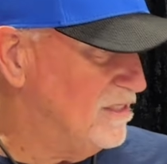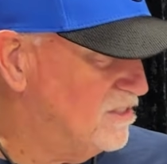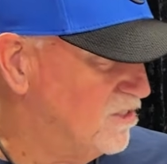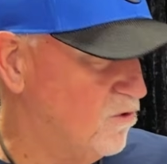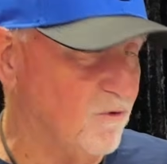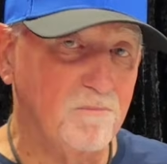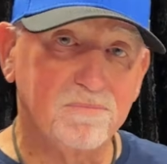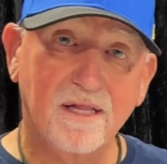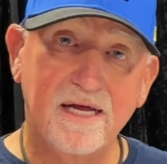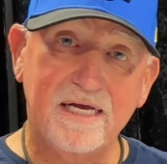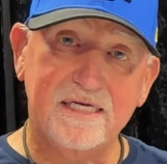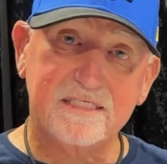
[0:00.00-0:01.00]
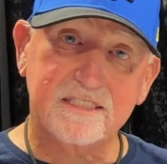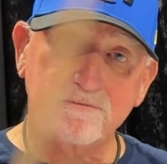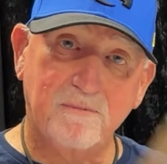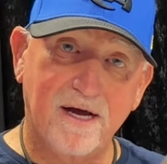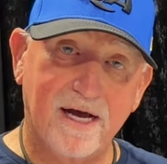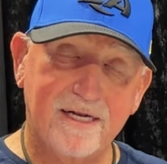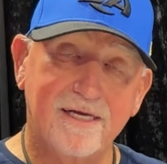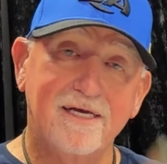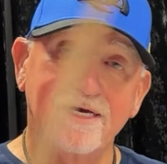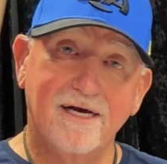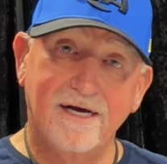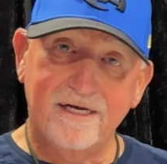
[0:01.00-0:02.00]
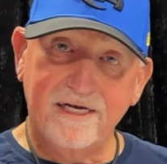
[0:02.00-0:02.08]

show. Blind Spot on